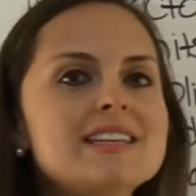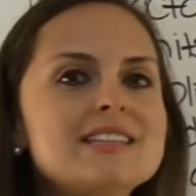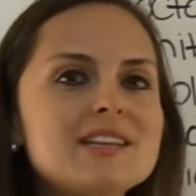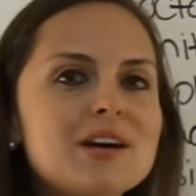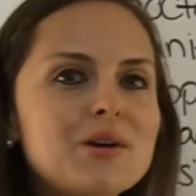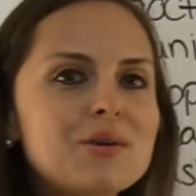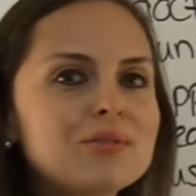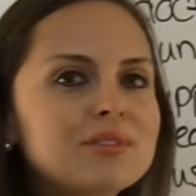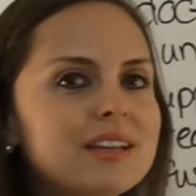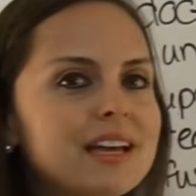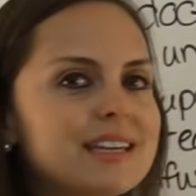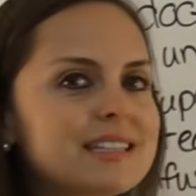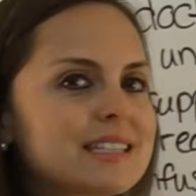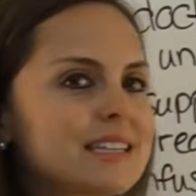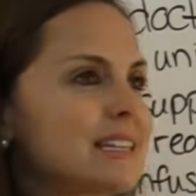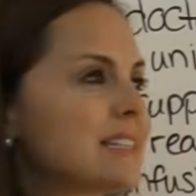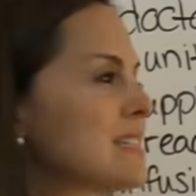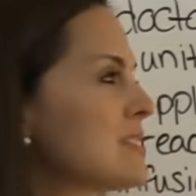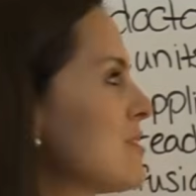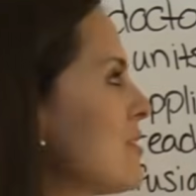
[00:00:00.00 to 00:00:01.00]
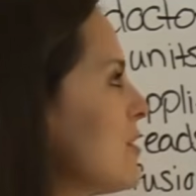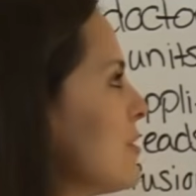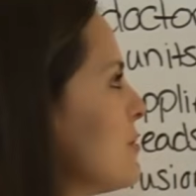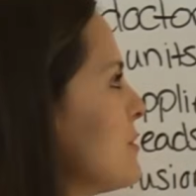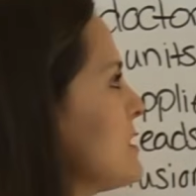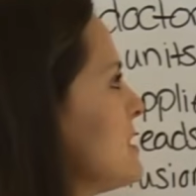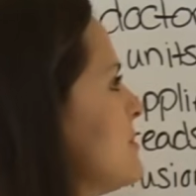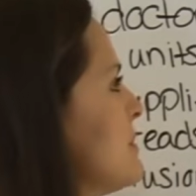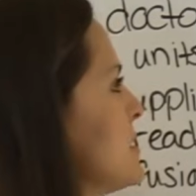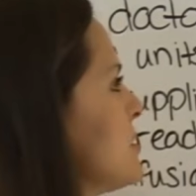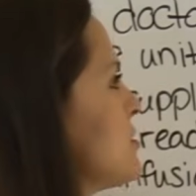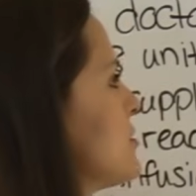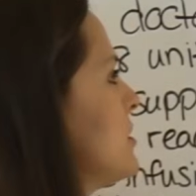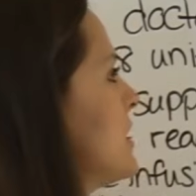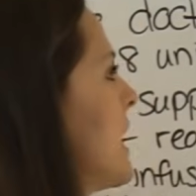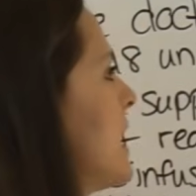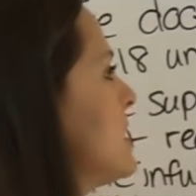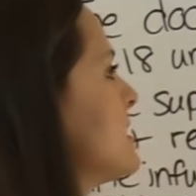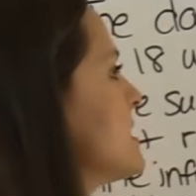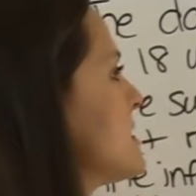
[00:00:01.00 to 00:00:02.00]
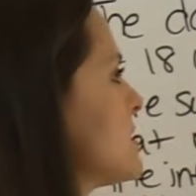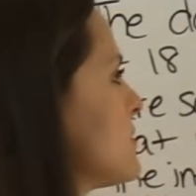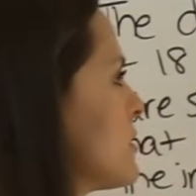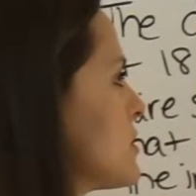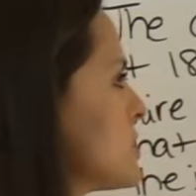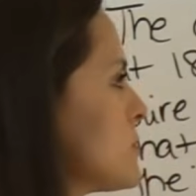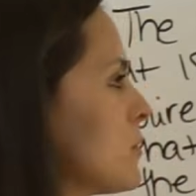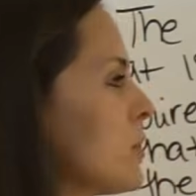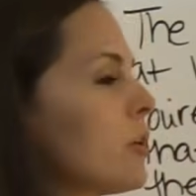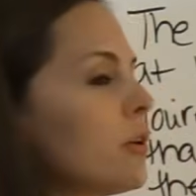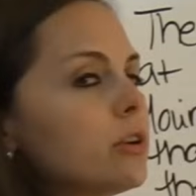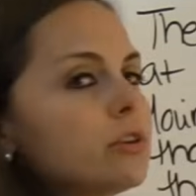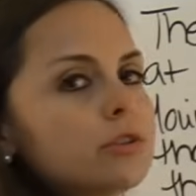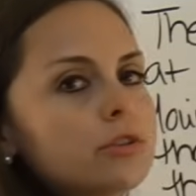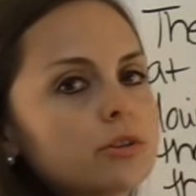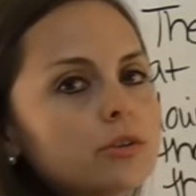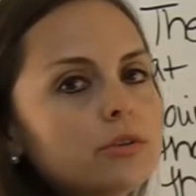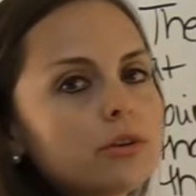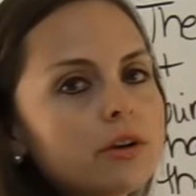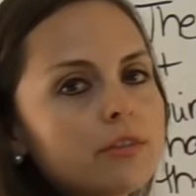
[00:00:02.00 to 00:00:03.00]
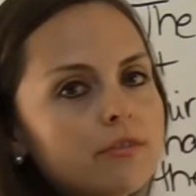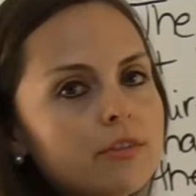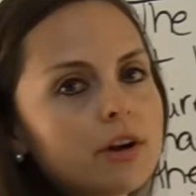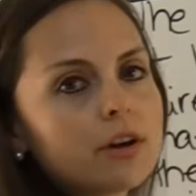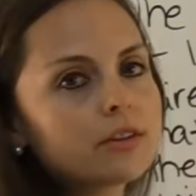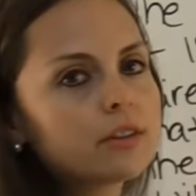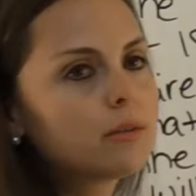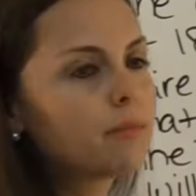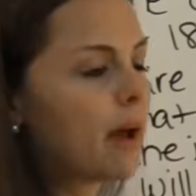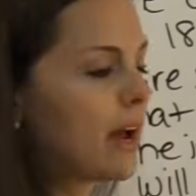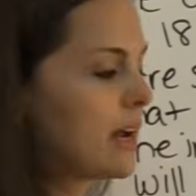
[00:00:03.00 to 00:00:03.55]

So let's get started with dimensional analysis. First, we're going to convert the